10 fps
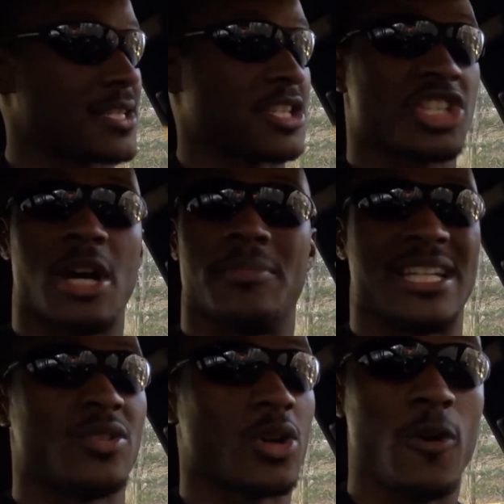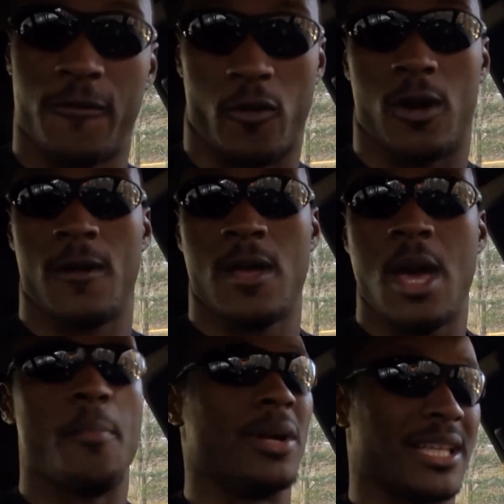this is just something that I don't go for.
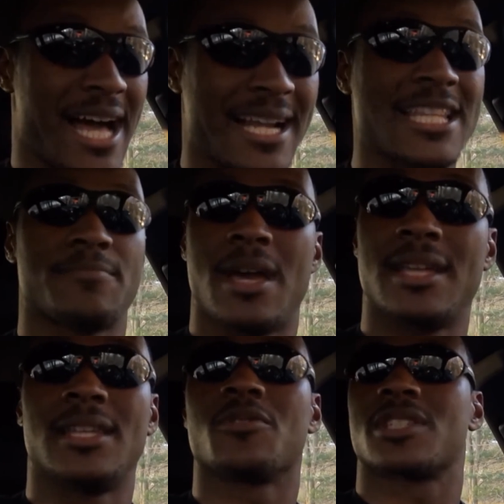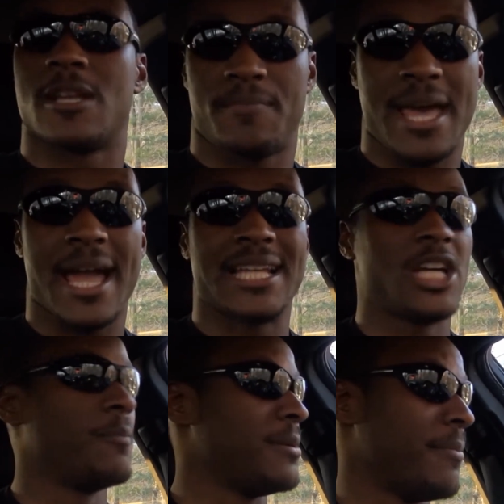But a lot of these men, they'll sit back
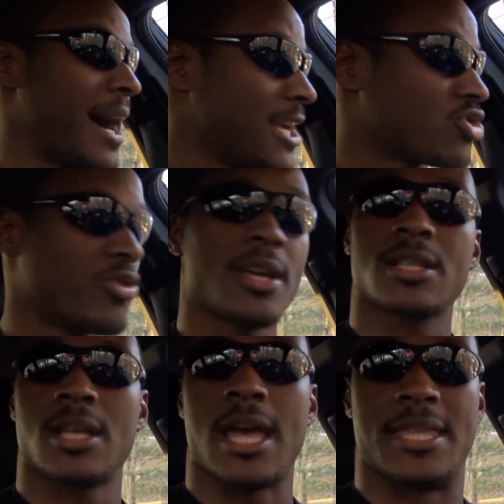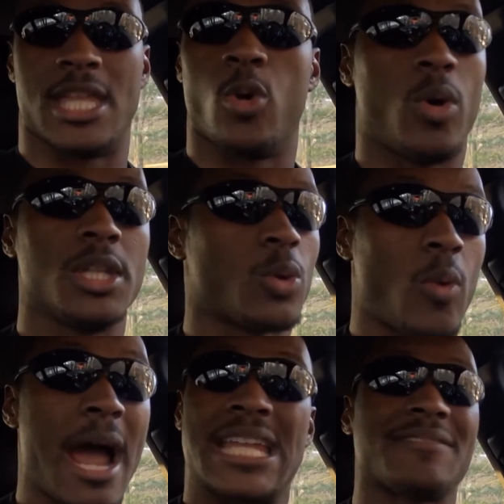and they'll be buying drinks and then they'll wonder
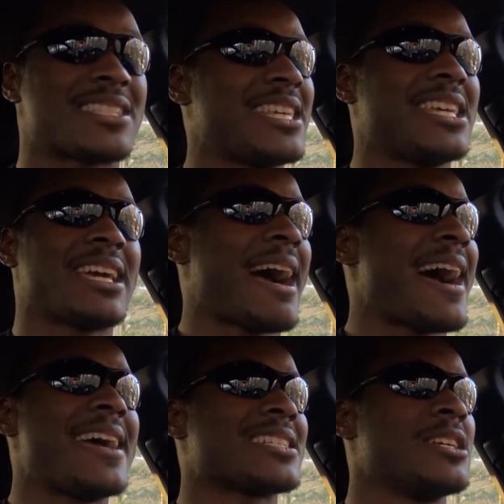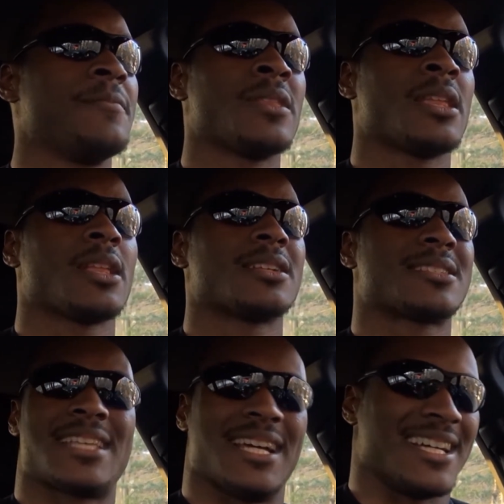why. And I've seen guys...
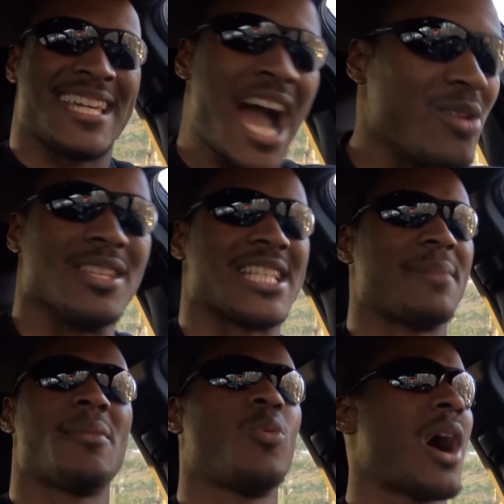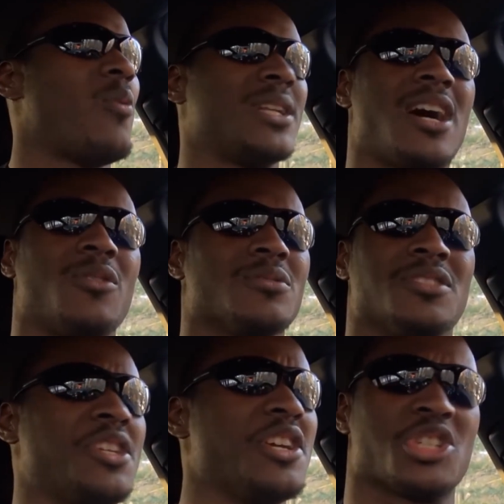countless. I remember why I went out
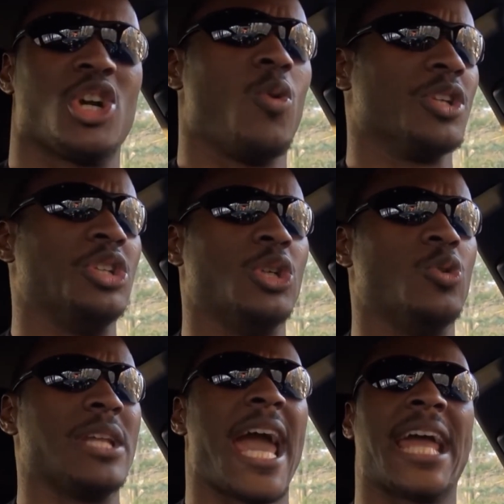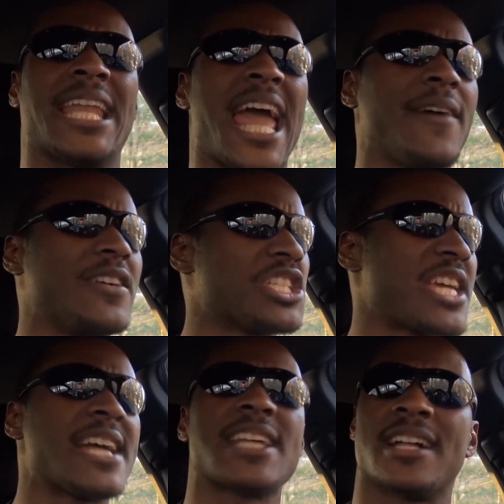years ago with a dude, and every
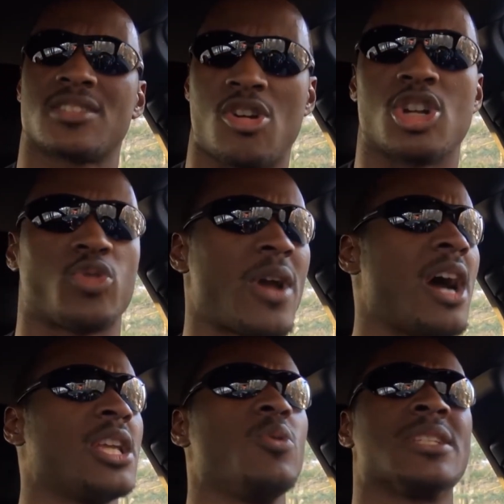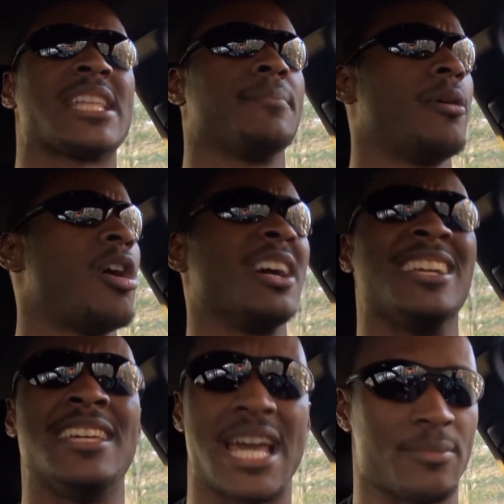chance I turned around, he was at the bar
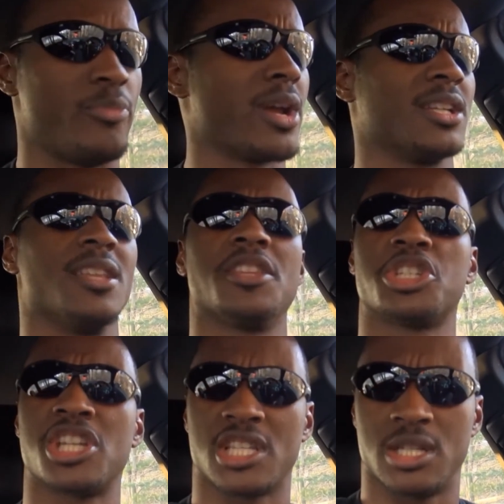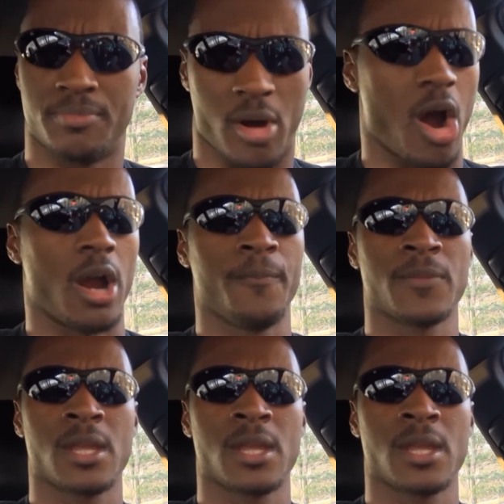again, bringing another chick to the bar,